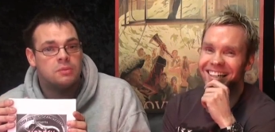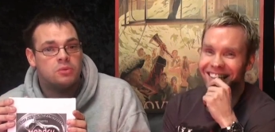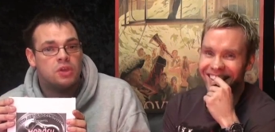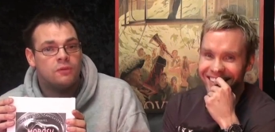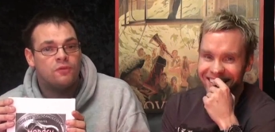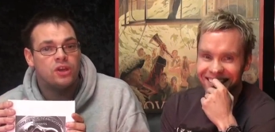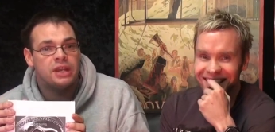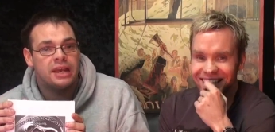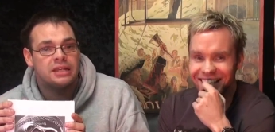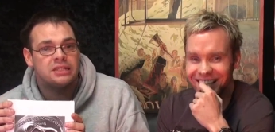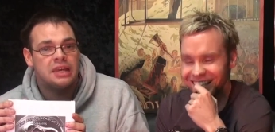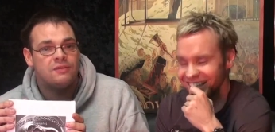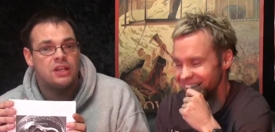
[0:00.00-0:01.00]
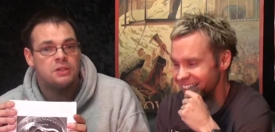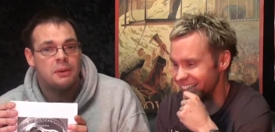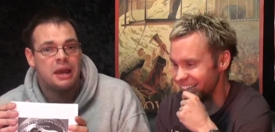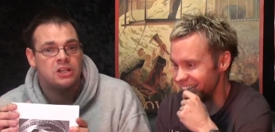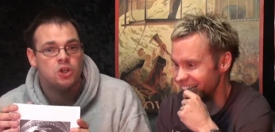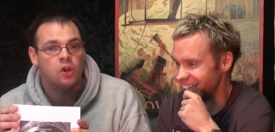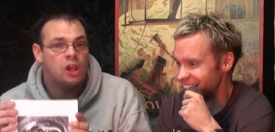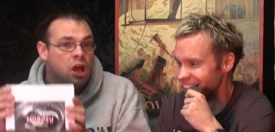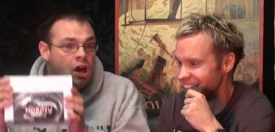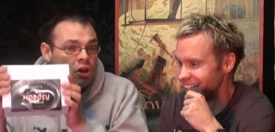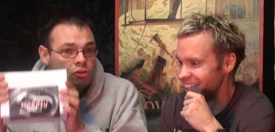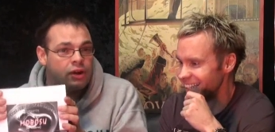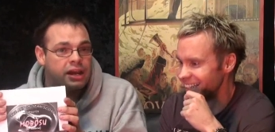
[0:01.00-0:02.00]
Speaker 1: something for your next TV special,
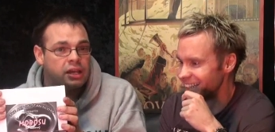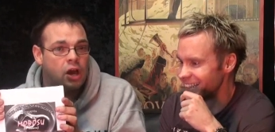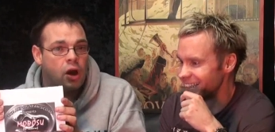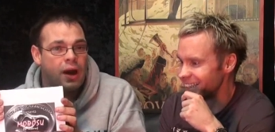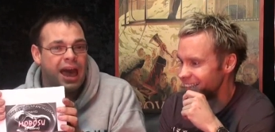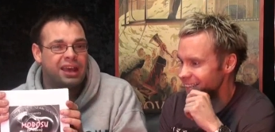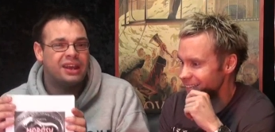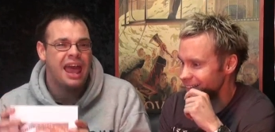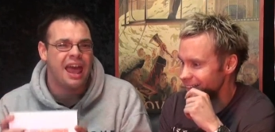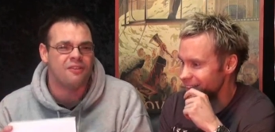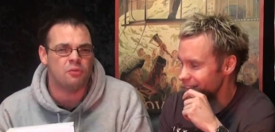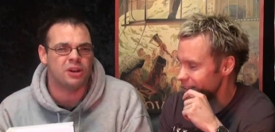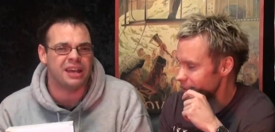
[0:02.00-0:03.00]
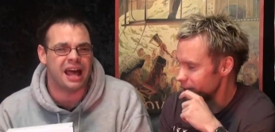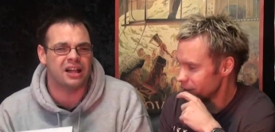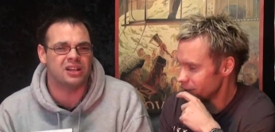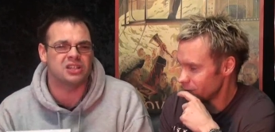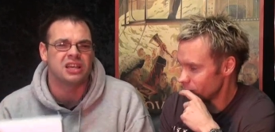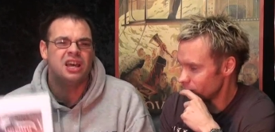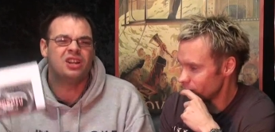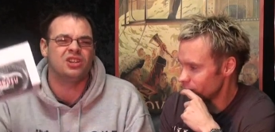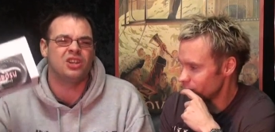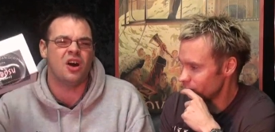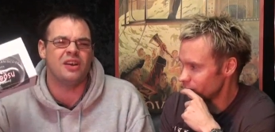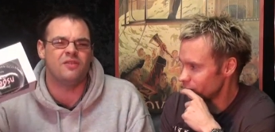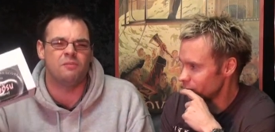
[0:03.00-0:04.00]
great, go ahead. Everybody else,
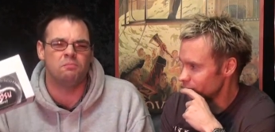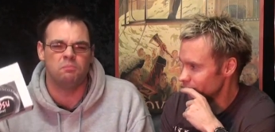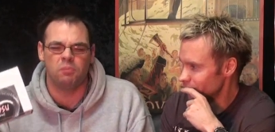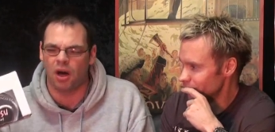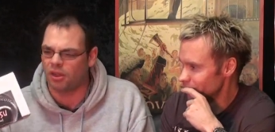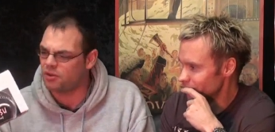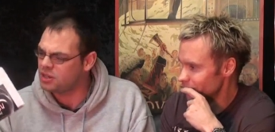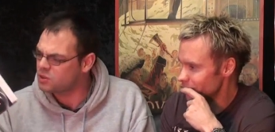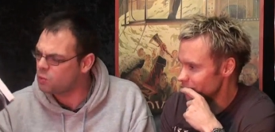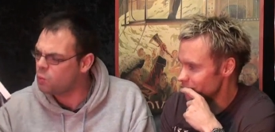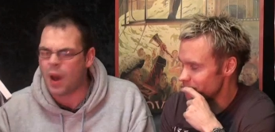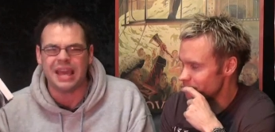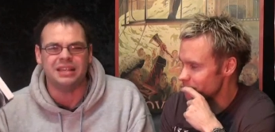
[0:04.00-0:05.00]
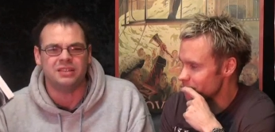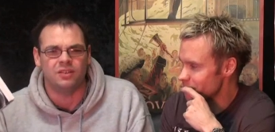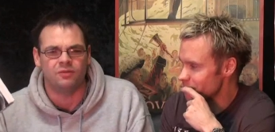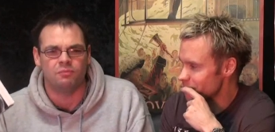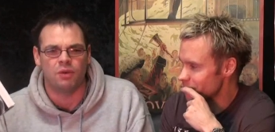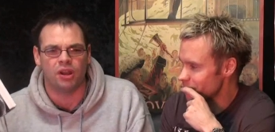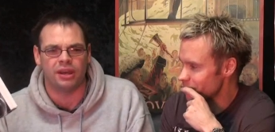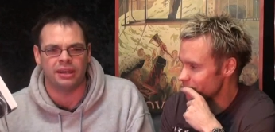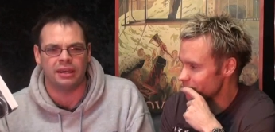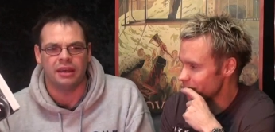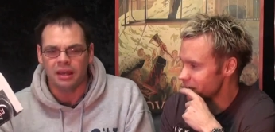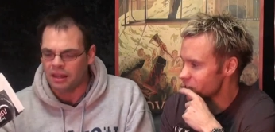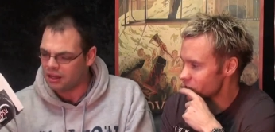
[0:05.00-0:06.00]
don't even bother. It's a waste of money.
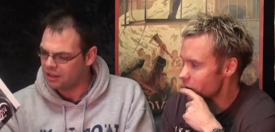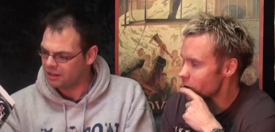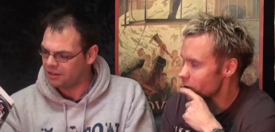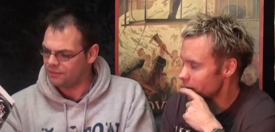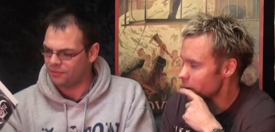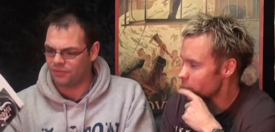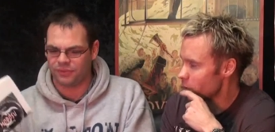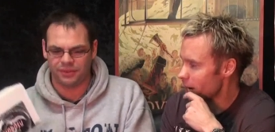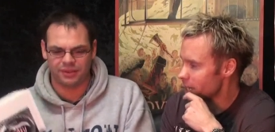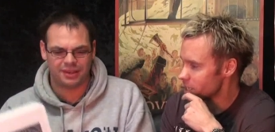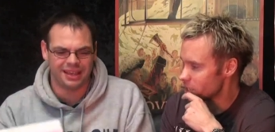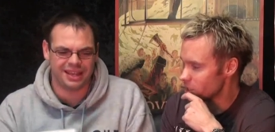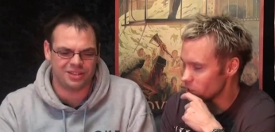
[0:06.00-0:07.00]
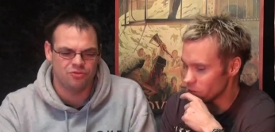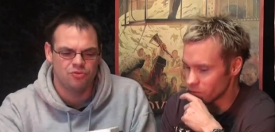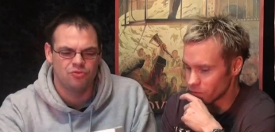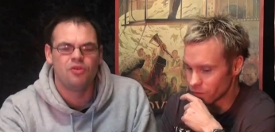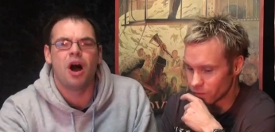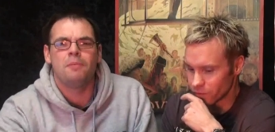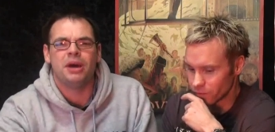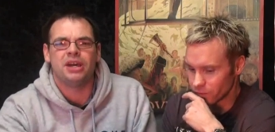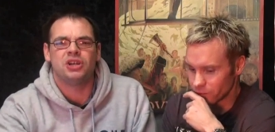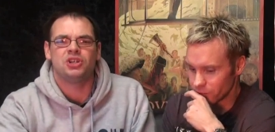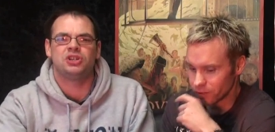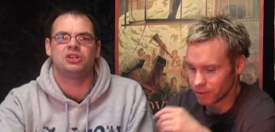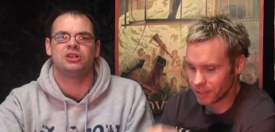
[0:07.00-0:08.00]
Speaker 2: It's totally impractical. It's
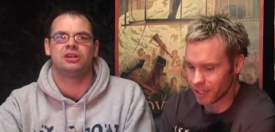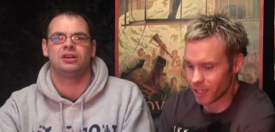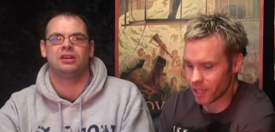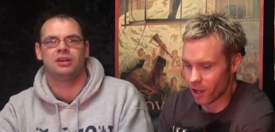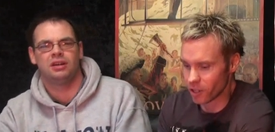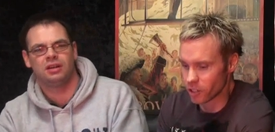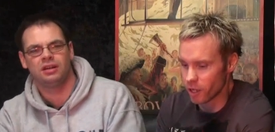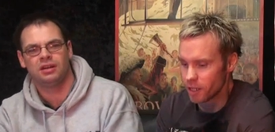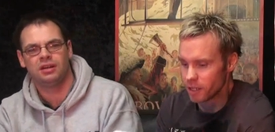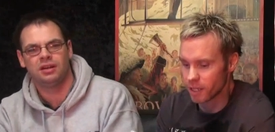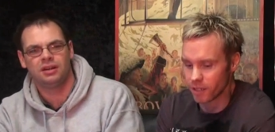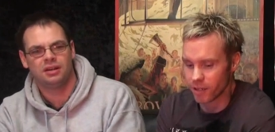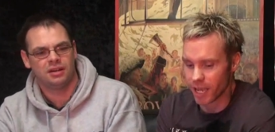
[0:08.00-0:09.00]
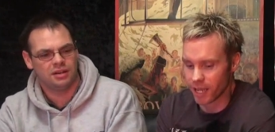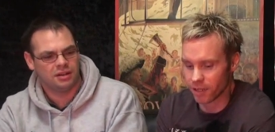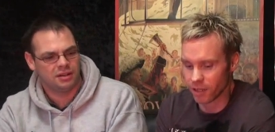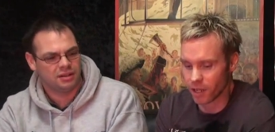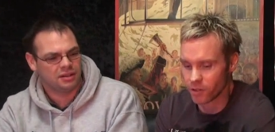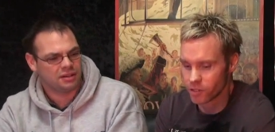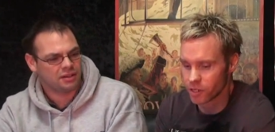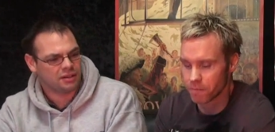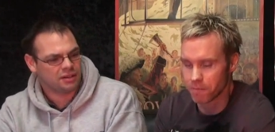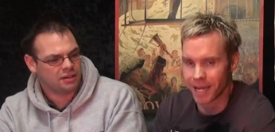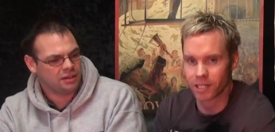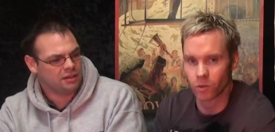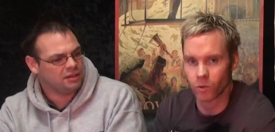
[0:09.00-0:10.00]
rubbish. You can't do it. You get loads of
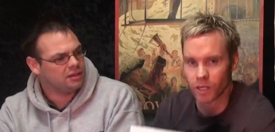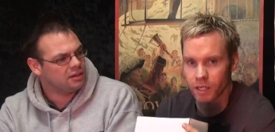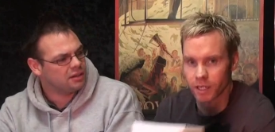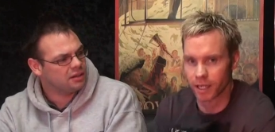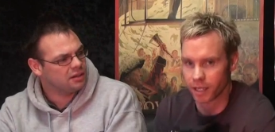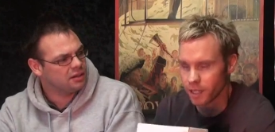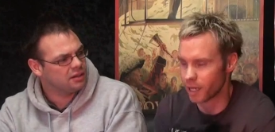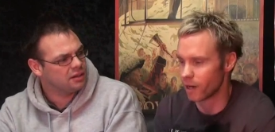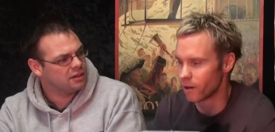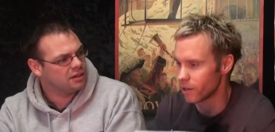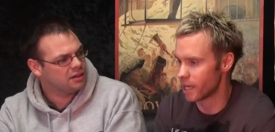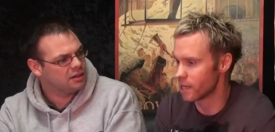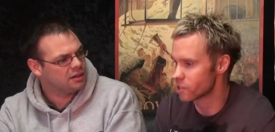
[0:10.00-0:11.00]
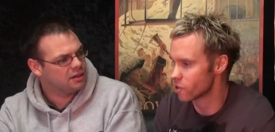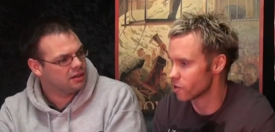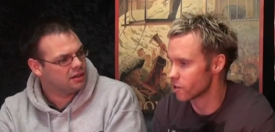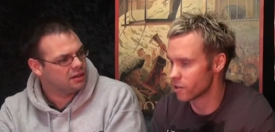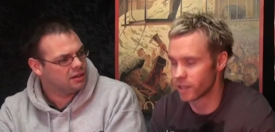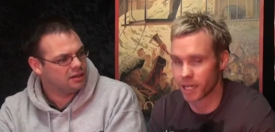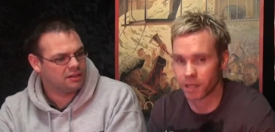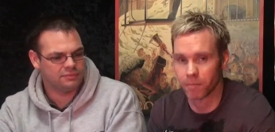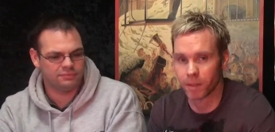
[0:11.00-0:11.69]
metal work in there and that sort of thing,